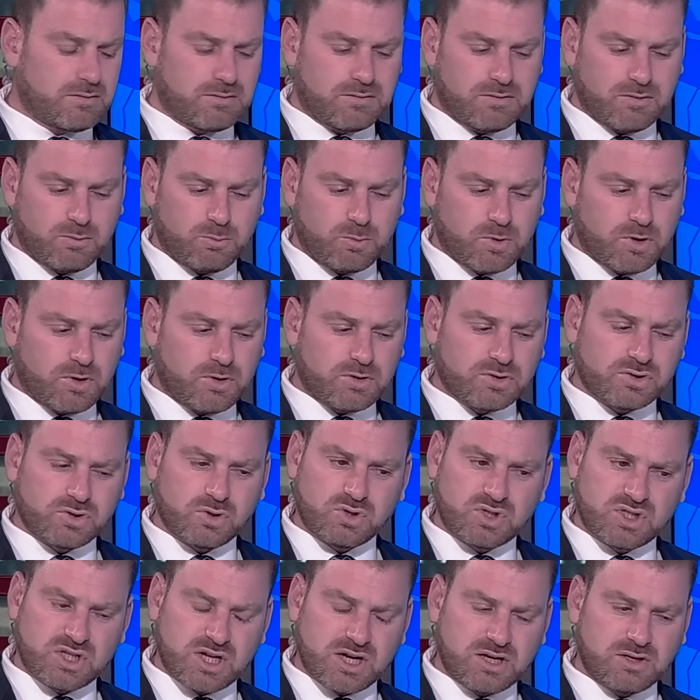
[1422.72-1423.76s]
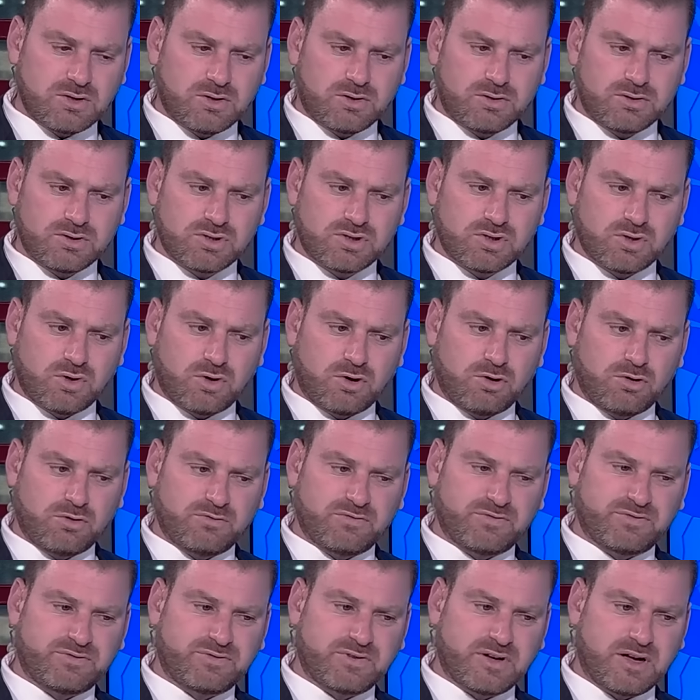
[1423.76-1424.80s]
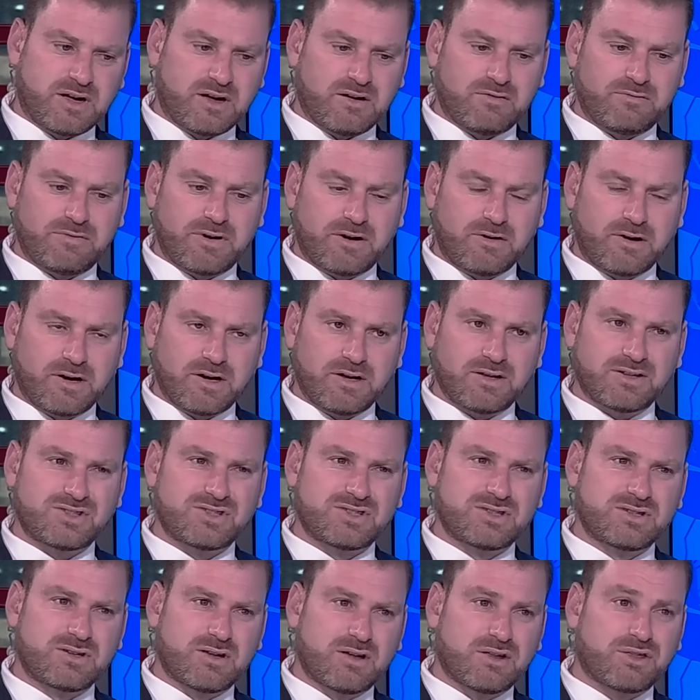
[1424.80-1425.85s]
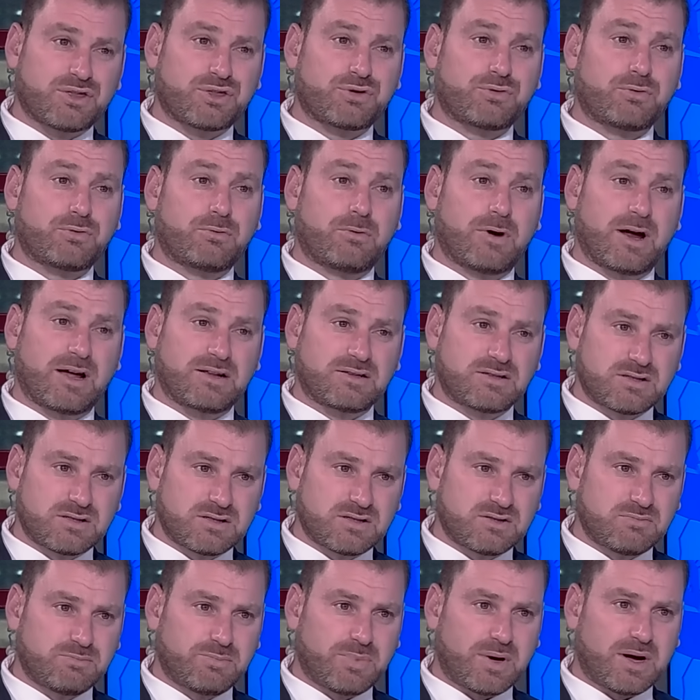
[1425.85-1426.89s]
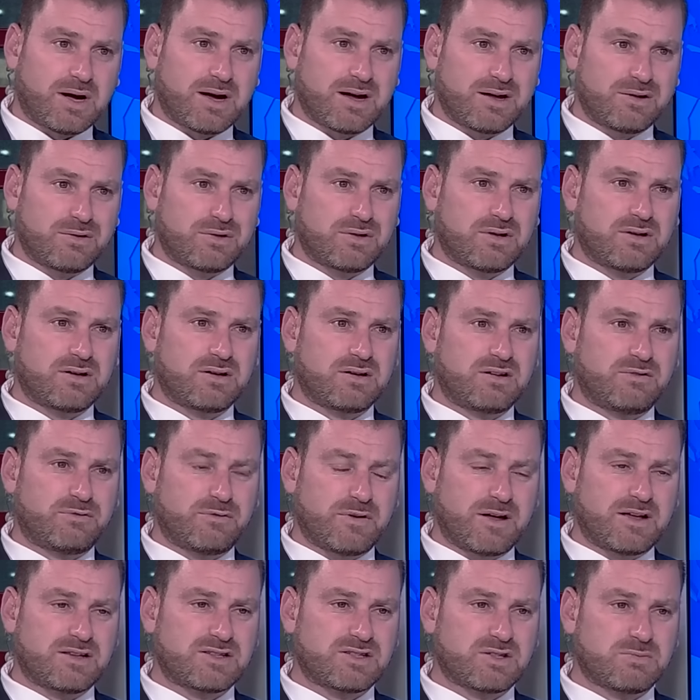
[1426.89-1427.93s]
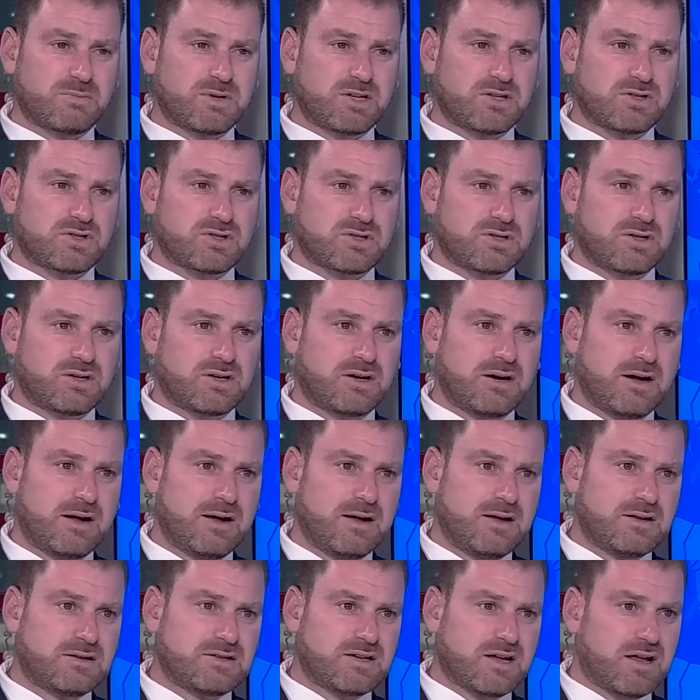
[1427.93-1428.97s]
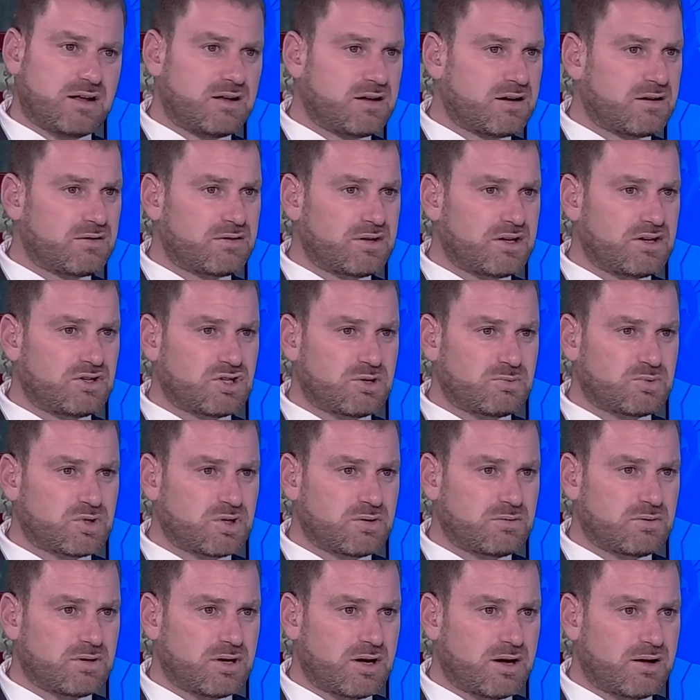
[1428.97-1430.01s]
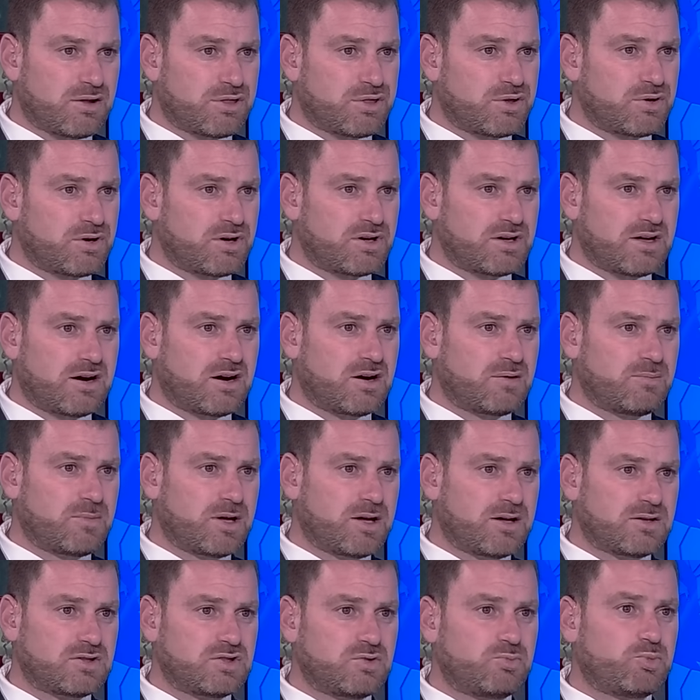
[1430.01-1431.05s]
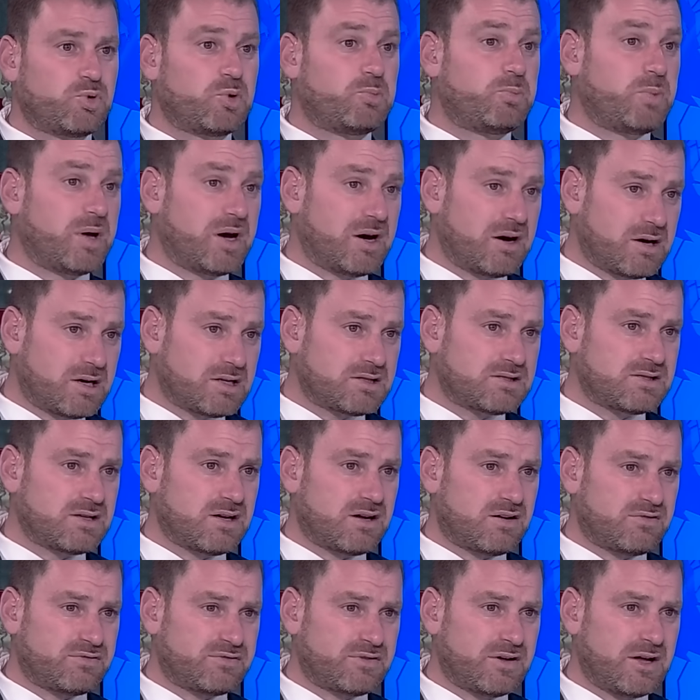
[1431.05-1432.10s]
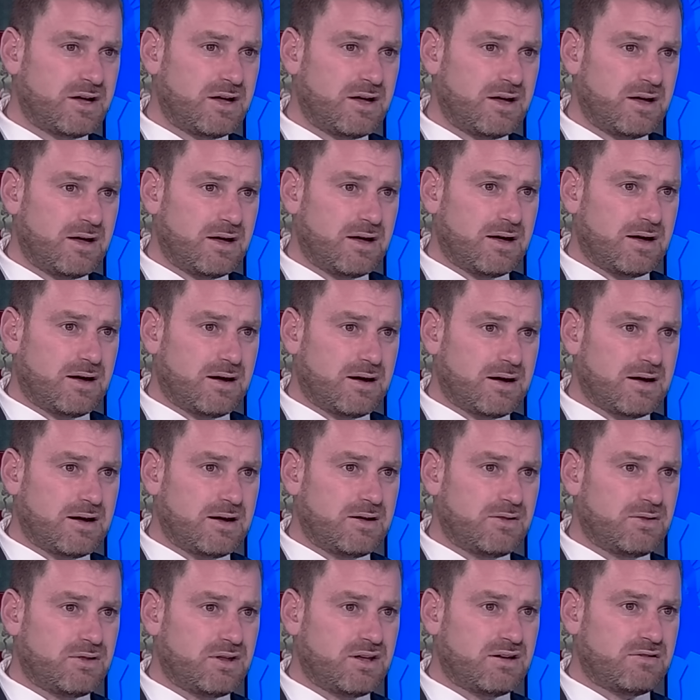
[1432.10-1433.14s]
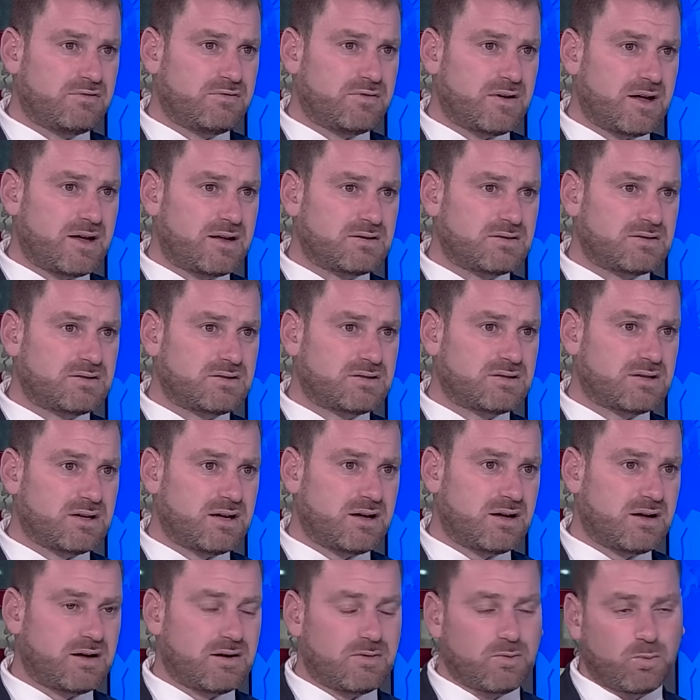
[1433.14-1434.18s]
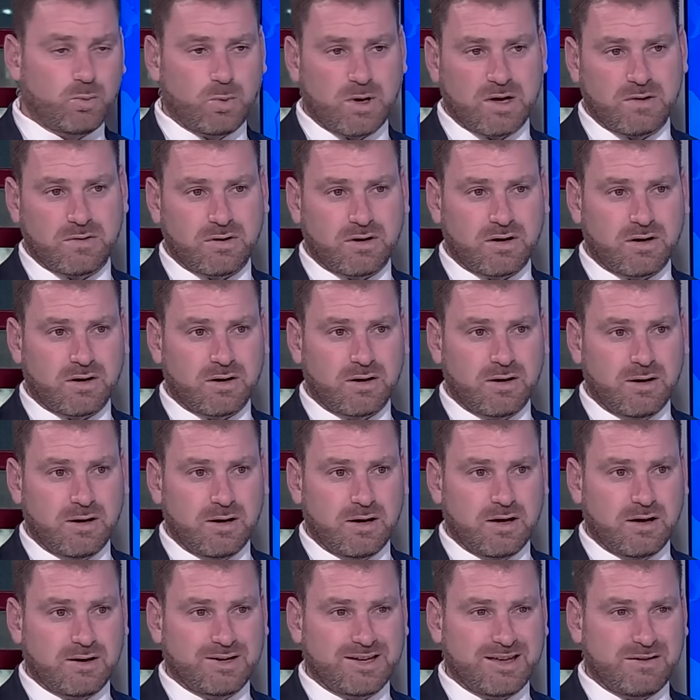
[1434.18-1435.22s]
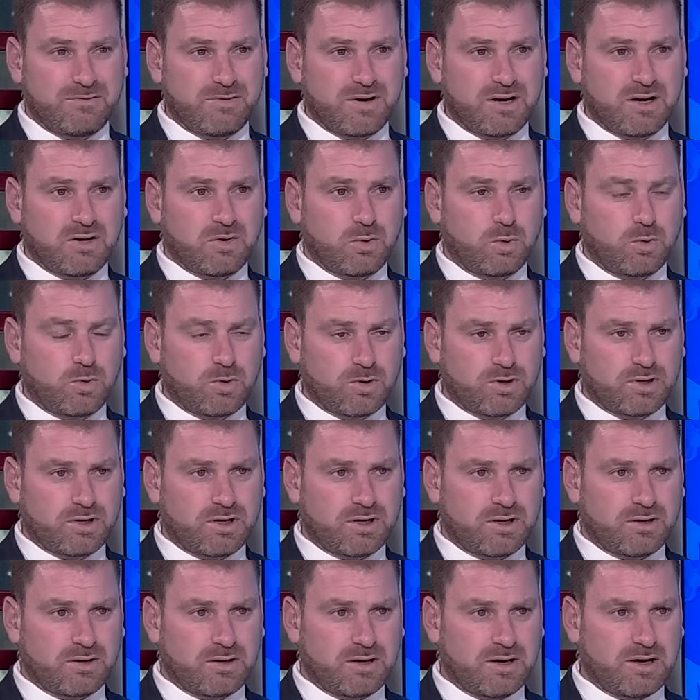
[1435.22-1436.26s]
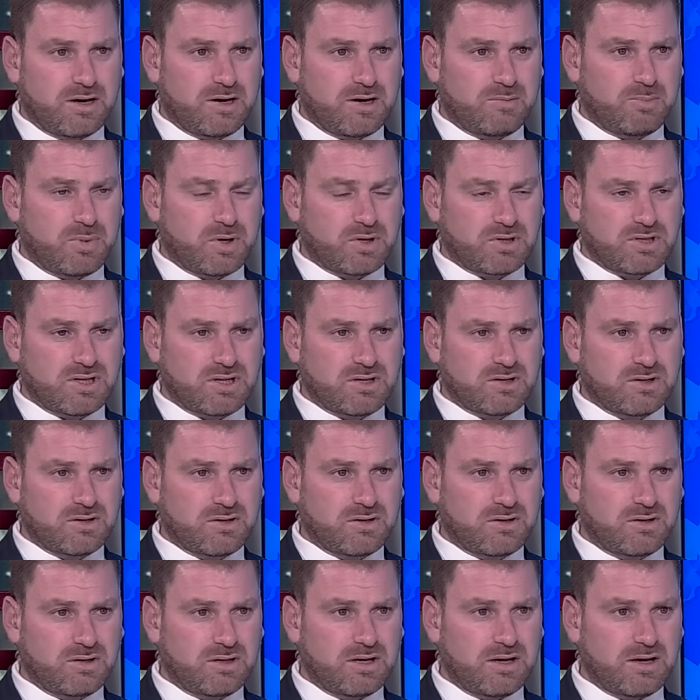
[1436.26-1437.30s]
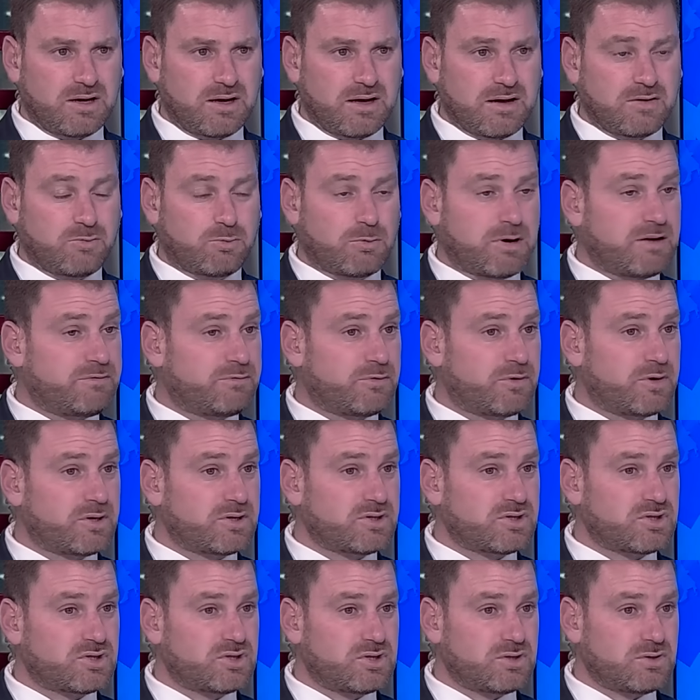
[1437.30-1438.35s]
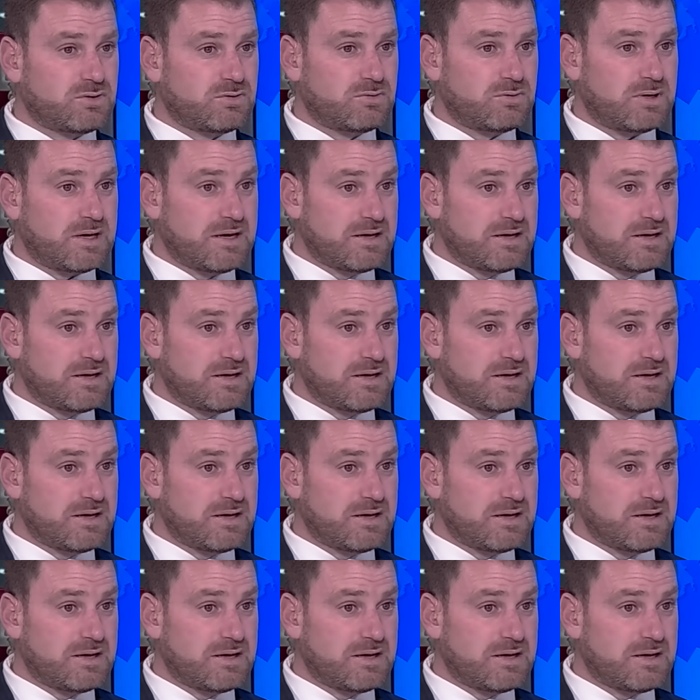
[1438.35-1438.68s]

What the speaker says: There were also signals of various threats by the defense minister telling the Egyptian Third Army to prepare itself in the event when they're given an order, particularly in reference to